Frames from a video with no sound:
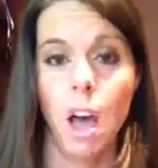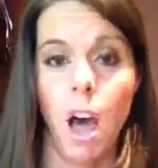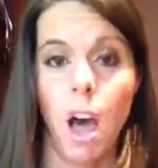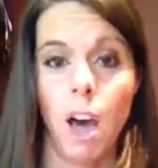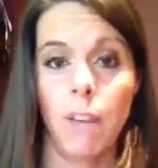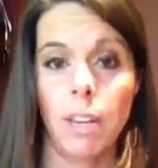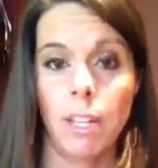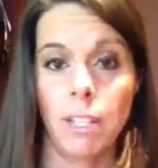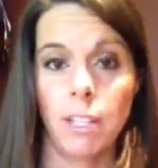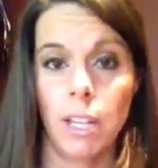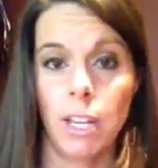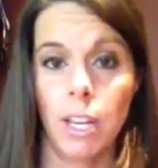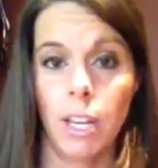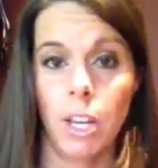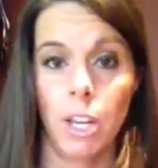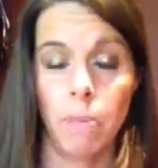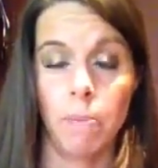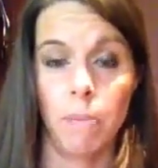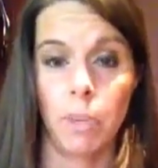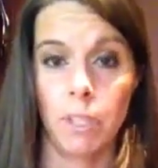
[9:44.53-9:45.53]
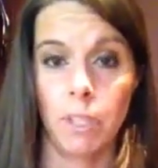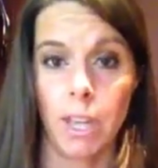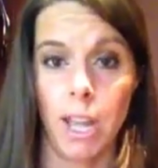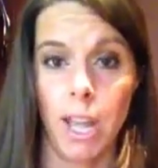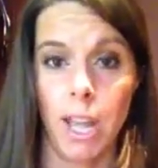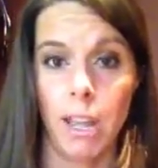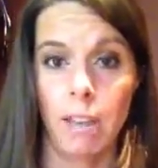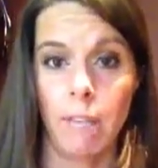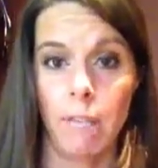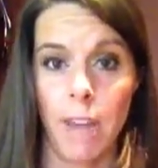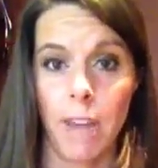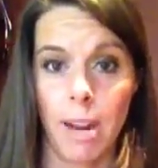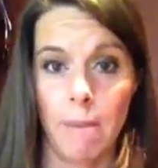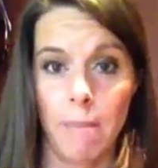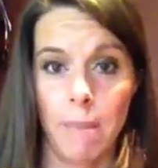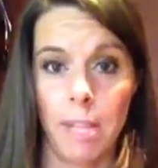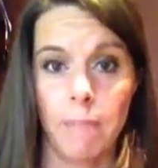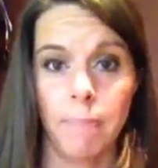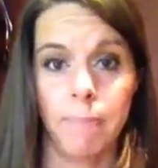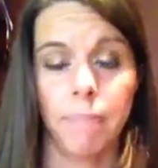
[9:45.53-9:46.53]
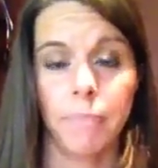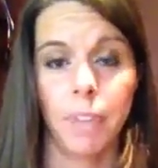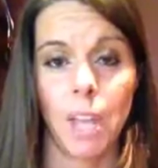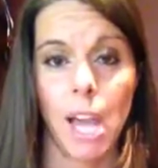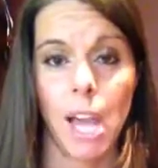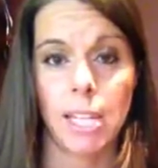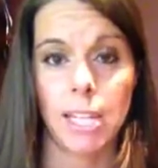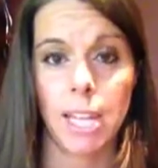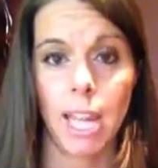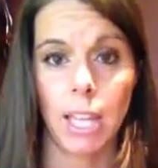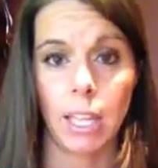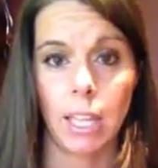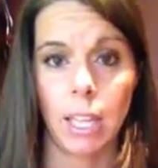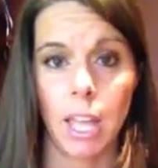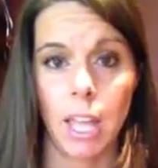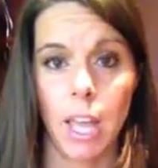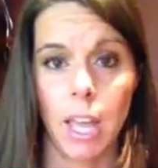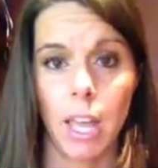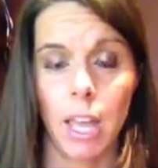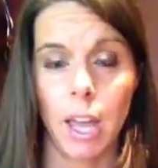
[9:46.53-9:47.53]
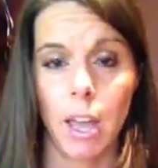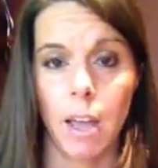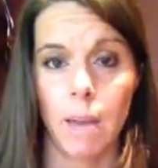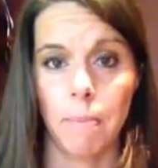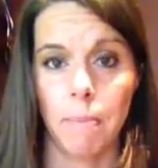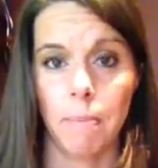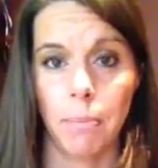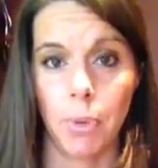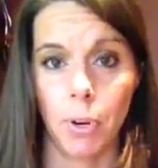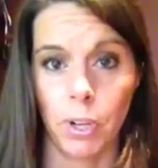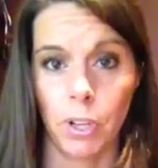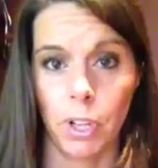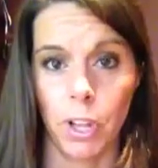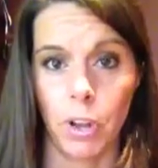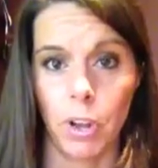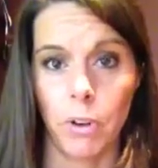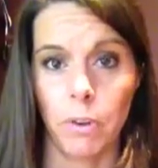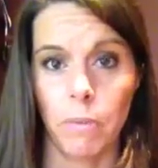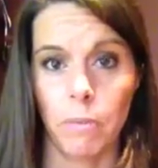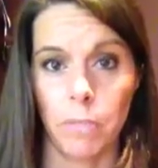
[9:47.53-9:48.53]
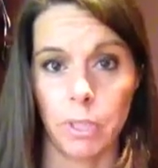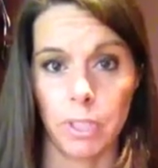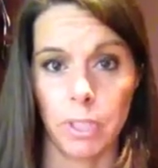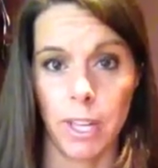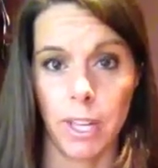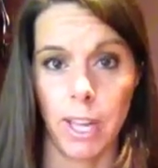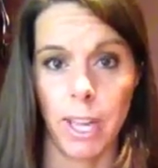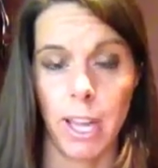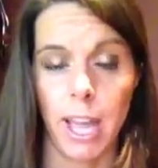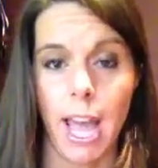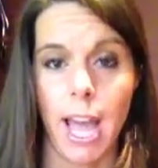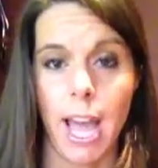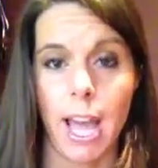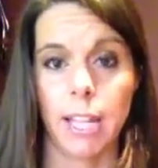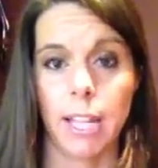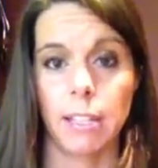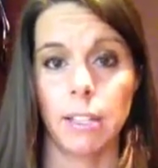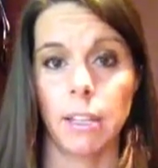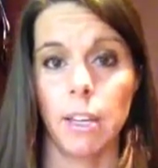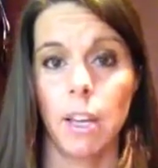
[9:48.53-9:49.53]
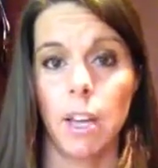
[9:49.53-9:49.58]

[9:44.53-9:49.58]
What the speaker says: Obviously, a good multivitamin. I take the Perlo multi and